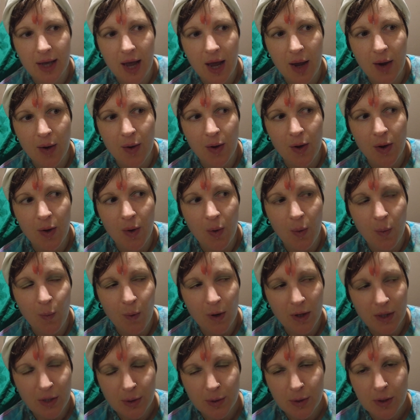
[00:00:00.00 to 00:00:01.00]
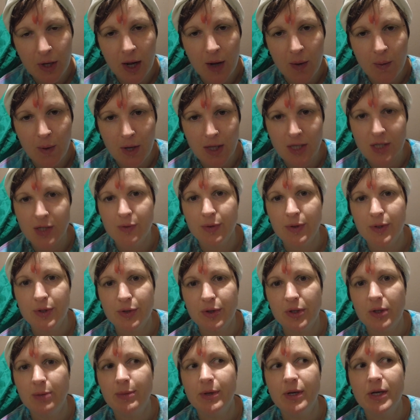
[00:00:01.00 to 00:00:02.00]
I went to an ayahuasca
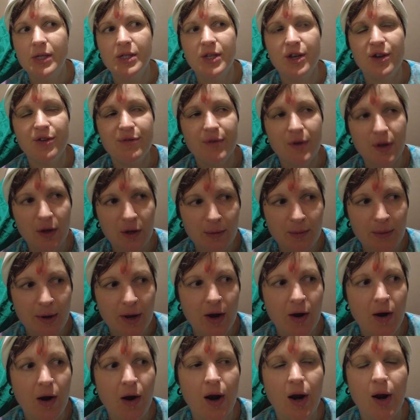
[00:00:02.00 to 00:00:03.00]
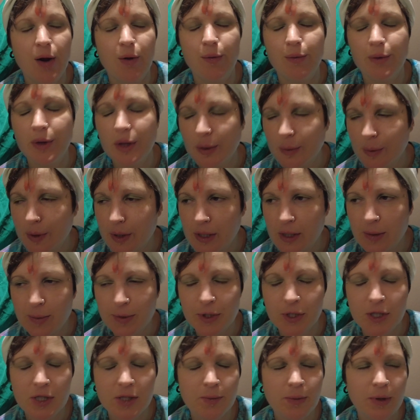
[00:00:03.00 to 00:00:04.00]
retreat because I followed my heart. I really wanted to
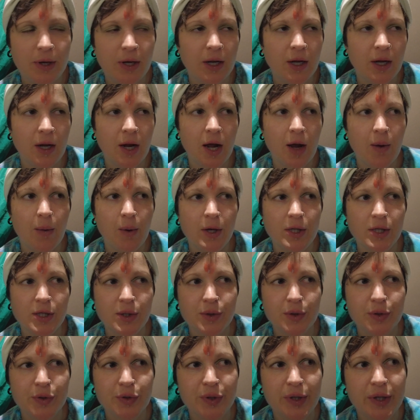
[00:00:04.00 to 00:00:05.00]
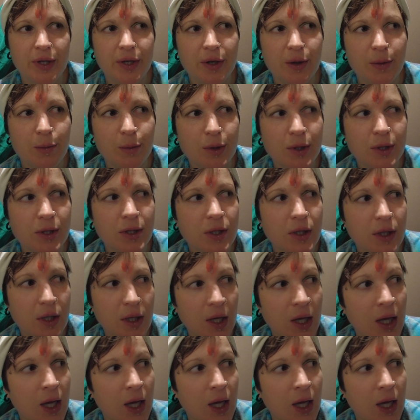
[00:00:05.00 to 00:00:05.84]
participate in an ayahuasca retreat here in Brazil.